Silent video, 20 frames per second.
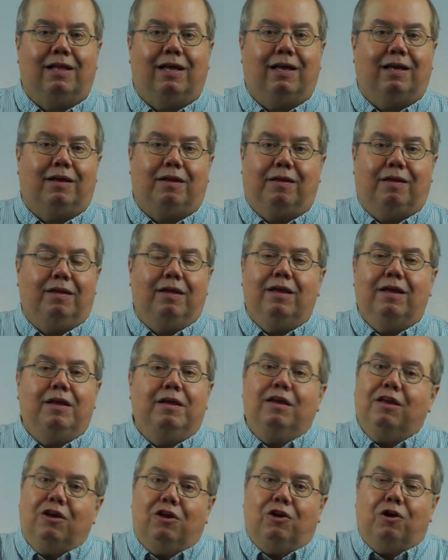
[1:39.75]
Like,
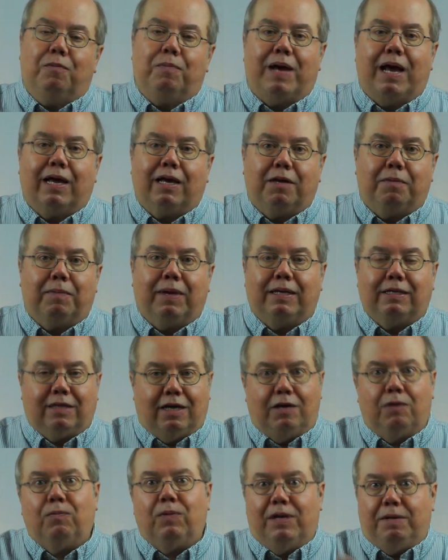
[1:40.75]
you know, back in my
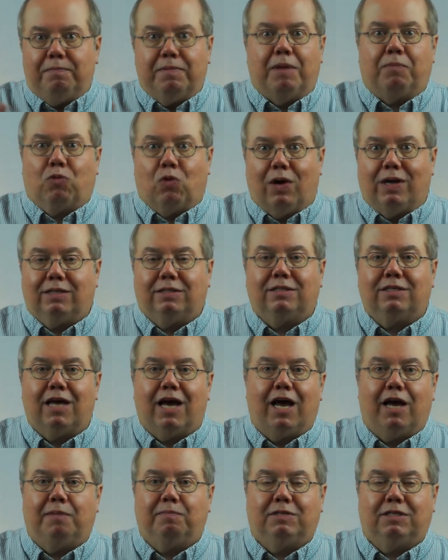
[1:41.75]
day, we memorized
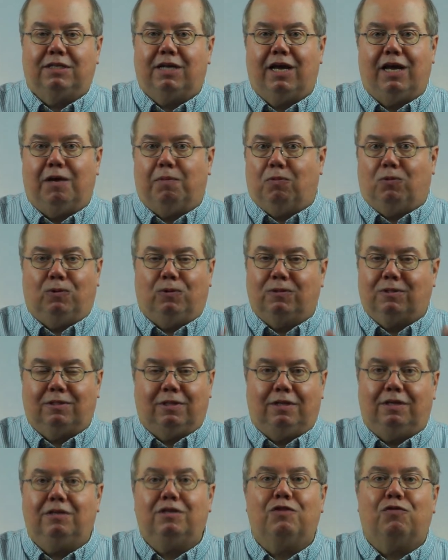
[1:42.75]
times tables
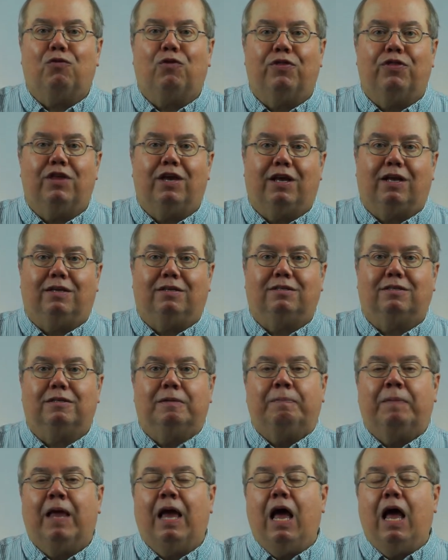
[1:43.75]
and different things.